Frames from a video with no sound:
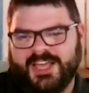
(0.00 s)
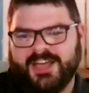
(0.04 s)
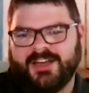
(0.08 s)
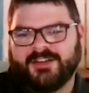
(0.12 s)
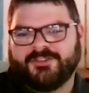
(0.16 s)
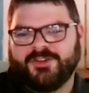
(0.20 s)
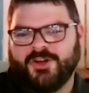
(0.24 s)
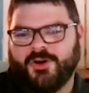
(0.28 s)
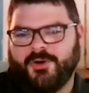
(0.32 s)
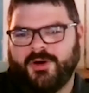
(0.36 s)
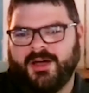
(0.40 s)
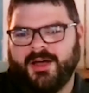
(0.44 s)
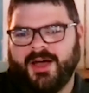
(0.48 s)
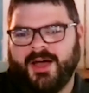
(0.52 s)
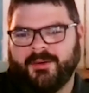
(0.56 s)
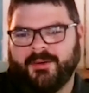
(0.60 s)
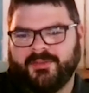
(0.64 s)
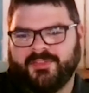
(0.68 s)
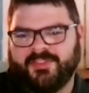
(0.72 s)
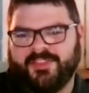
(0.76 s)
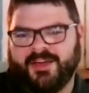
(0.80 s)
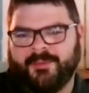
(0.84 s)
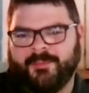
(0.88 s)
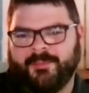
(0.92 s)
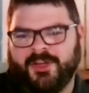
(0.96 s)
Yeah, no,
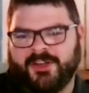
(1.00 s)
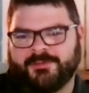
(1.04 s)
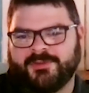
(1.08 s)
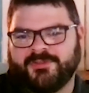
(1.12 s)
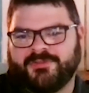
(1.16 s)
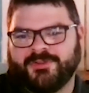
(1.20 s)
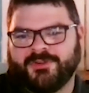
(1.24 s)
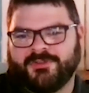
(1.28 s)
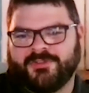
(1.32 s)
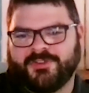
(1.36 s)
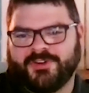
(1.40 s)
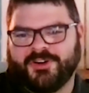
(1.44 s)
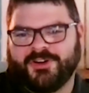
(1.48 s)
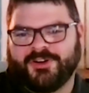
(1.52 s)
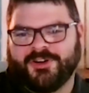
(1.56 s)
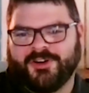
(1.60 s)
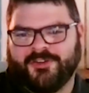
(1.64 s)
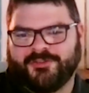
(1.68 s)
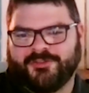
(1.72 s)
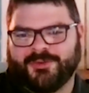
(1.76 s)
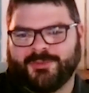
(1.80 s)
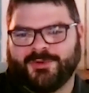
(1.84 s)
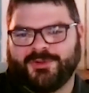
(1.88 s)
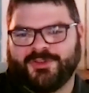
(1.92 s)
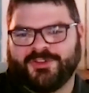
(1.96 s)
I that makes me feel very
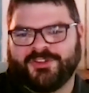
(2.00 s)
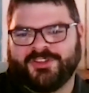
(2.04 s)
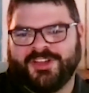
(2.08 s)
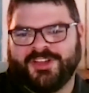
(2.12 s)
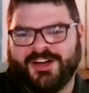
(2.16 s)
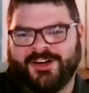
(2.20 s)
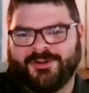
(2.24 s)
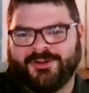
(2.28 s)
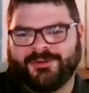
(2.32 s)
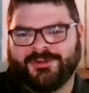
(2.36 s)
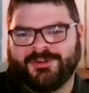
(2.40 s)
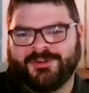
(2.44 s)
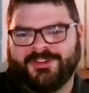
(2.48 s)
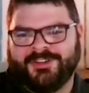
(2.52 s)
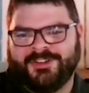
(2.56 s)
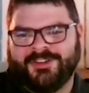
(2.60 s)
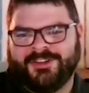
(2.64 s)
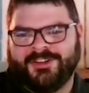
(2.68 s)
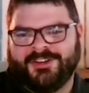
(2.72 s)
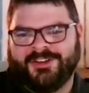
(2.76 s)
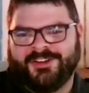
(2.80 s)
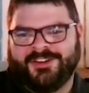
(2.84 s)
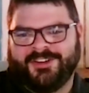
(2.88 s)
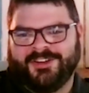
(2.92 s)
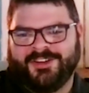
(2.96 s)
comfortable now
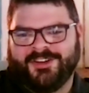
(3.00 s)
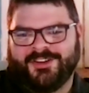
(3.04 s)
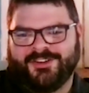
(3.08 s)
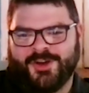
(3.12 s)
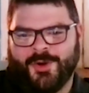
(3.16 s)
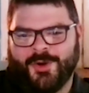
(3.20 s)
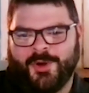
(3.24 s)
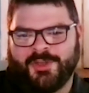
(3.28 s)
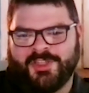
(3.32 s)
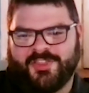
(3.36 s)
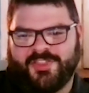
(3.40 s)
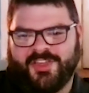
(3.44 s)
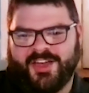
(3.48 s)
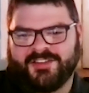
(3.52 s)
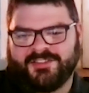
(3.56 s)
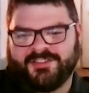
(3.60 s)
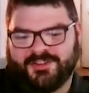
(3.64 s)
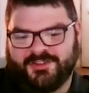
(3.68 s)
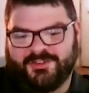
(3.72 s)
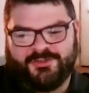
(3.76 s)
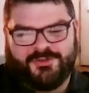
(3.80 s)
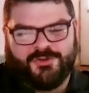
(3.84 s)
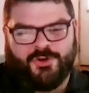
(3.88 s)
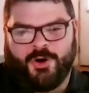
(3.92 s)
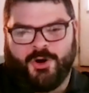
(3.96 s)
knowing that
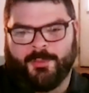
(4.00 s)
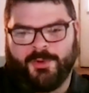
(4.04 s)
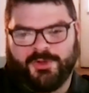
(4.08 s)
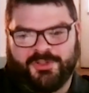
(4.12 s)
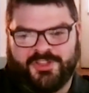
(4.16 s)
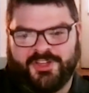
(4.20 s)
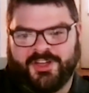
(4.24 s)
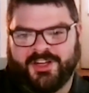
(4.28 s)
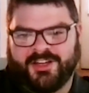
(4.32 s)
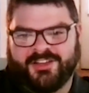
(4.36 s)
that's a normal